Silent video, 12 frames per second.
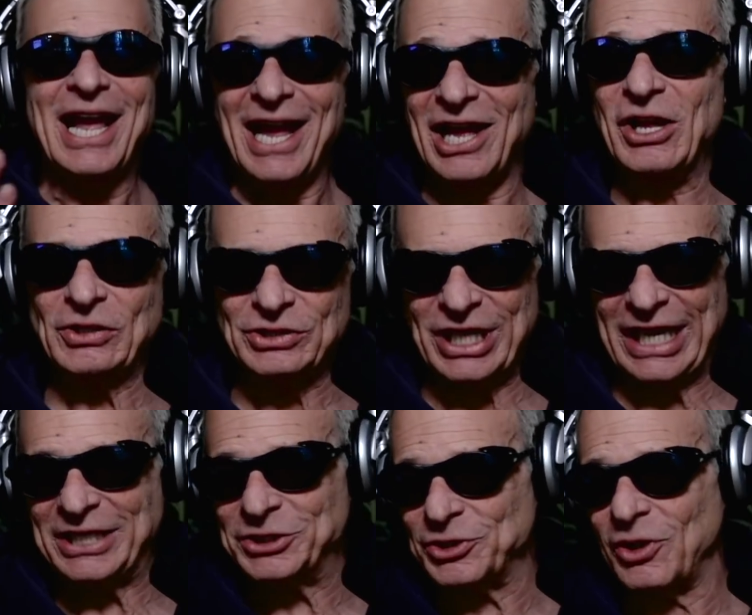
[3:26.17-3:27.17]
Hell's
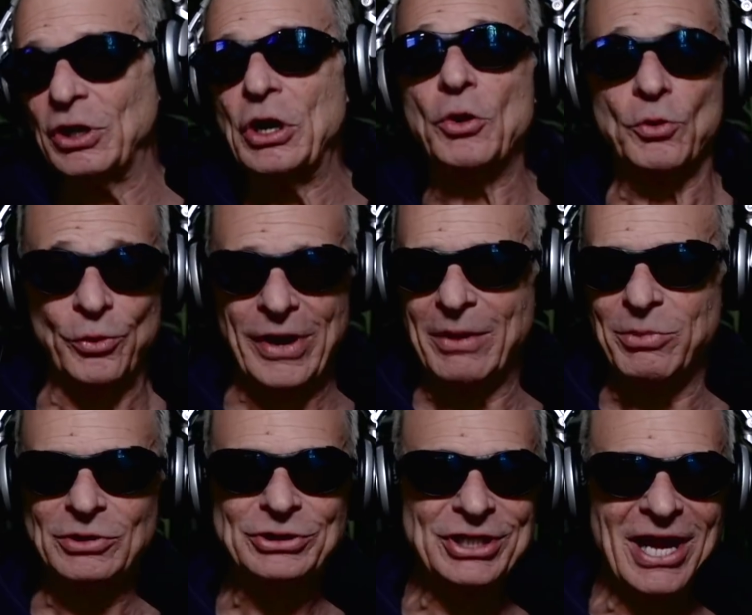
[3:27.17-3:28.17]
Angel
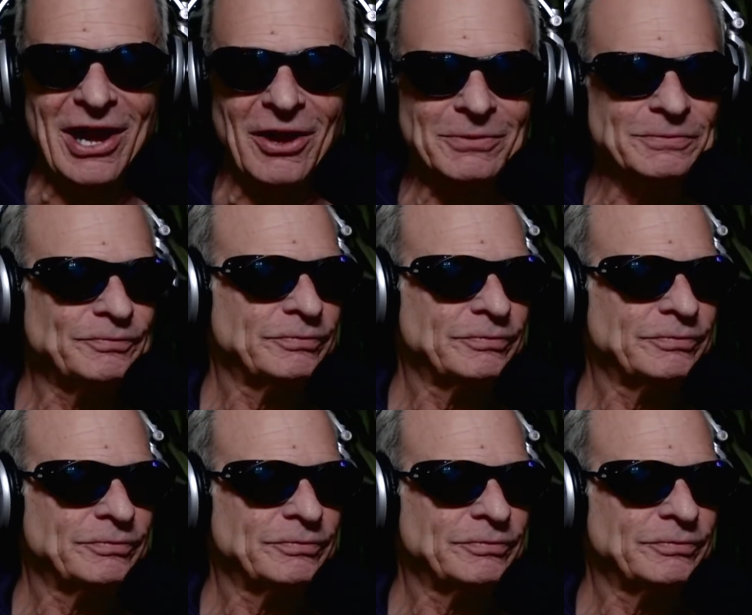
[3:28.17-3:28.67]
rebel cell.